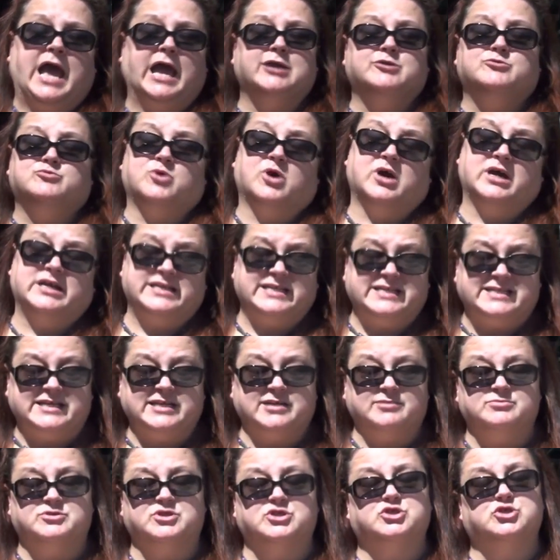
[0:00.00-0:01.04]
I wanted
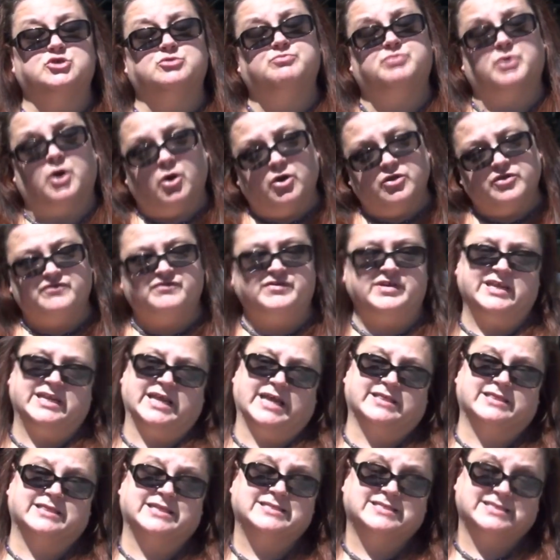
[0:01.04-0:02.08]
him to do both feet
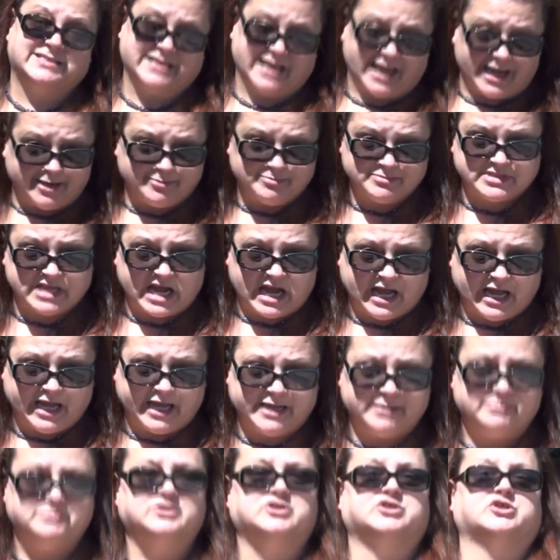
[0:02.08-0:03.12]
at the same
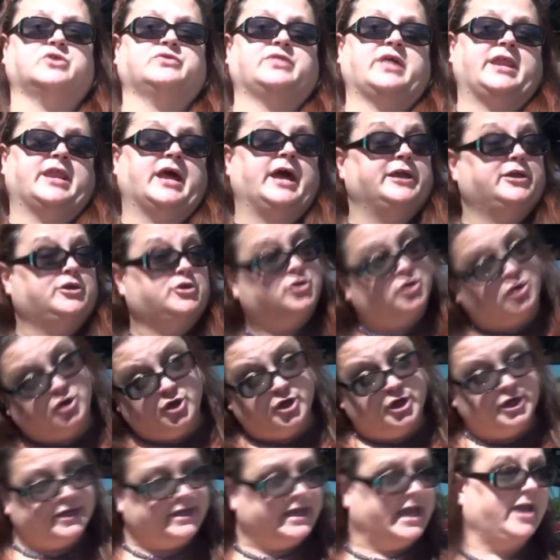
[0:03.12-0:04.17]
time, so then I
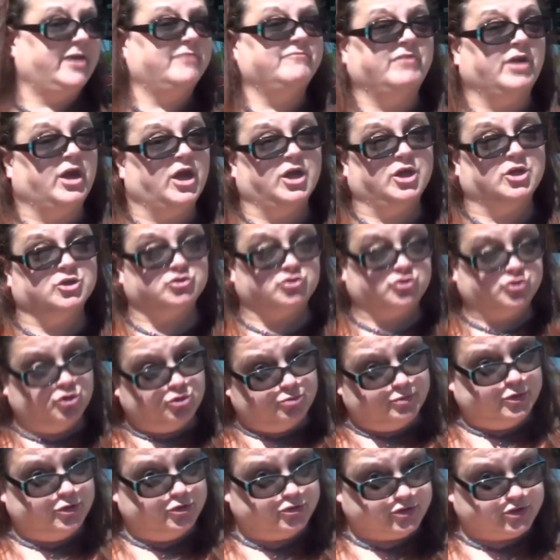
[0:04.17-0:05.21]
could have
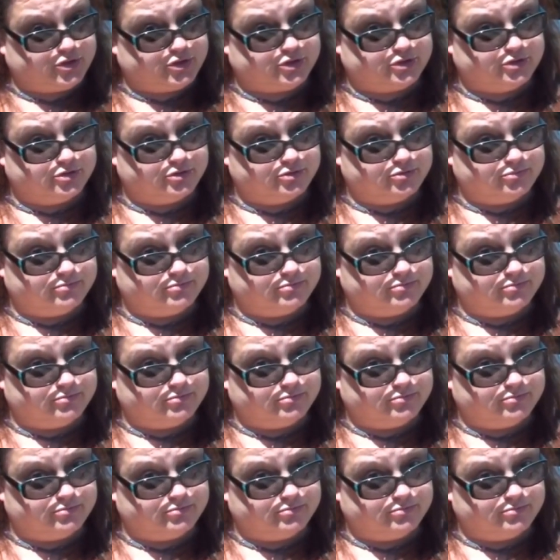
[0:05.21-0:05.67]
two boots.